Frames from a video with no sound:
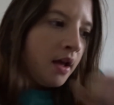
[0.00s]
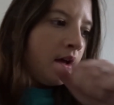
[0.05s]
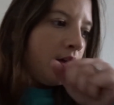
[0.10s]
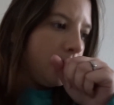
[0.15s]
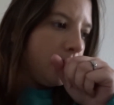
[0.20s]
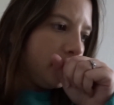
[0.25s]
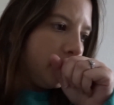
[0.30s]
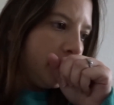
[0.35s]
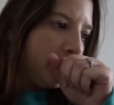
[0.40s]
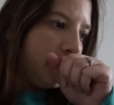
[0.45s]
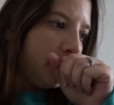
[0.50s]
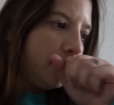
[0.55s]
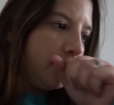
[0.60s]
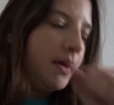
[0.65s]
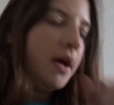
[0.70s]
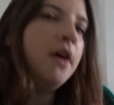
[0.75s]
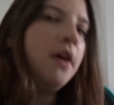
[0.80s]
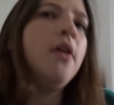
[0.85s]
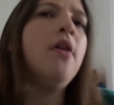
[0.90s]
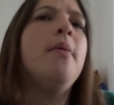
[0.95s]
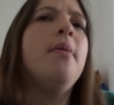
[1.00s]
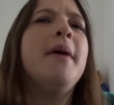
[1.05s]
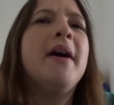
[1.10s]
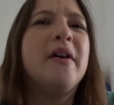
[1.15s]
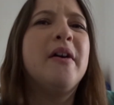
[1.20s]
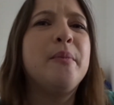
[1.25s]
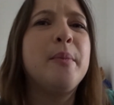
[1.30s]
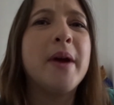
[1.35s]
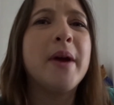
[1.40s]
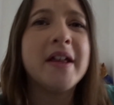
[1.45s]
I'm out
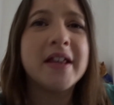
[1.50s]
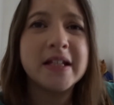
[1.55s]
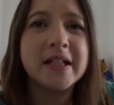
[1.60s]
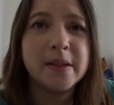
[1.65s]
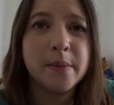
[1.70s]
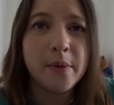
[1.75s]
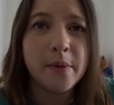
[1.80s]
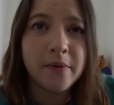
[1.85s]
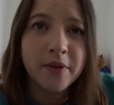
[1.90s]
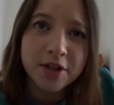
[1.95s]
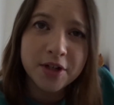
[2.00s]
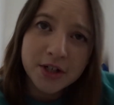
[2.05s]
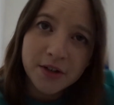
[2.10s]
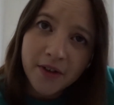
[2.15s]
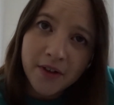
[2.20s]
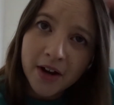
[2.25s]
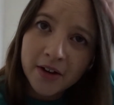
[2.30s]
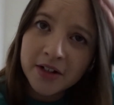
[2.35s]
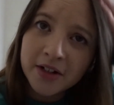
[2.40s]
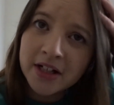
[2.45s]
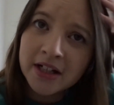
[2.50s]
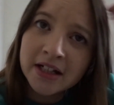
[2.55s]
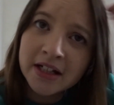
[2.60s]
of breath because I've been rushing around.